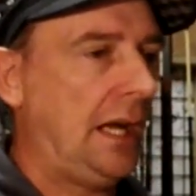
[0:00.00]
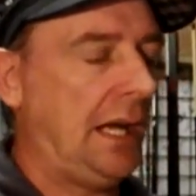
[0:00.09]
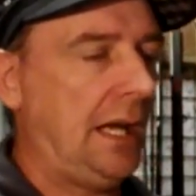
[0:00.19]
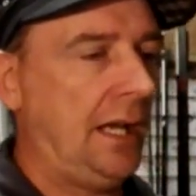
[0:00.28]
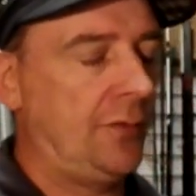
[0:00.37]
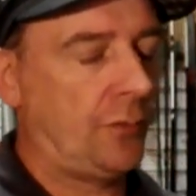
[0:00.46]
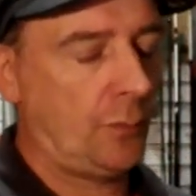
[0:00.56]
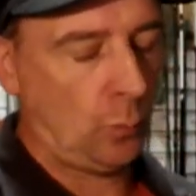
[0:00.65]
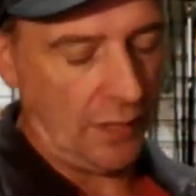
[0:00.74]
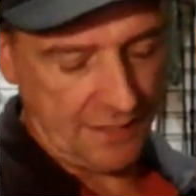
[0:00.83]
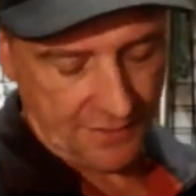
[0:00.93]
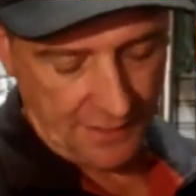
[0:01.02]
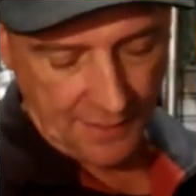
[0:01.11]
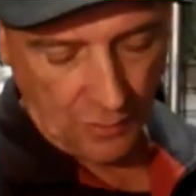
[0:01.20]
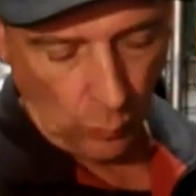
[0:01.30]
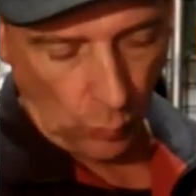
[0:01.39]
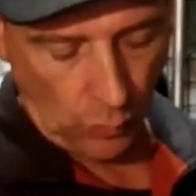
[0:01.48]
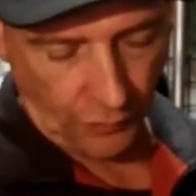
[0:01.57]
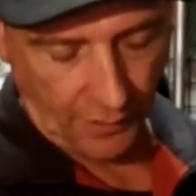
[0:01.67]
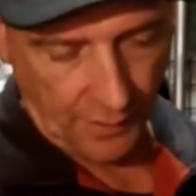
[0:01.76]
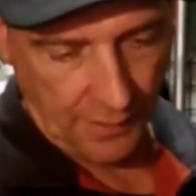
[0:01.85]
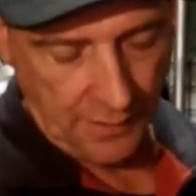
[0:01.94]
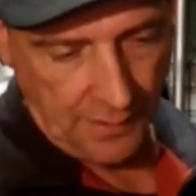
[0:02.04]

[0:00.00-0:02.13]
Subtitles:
And when it's in the water,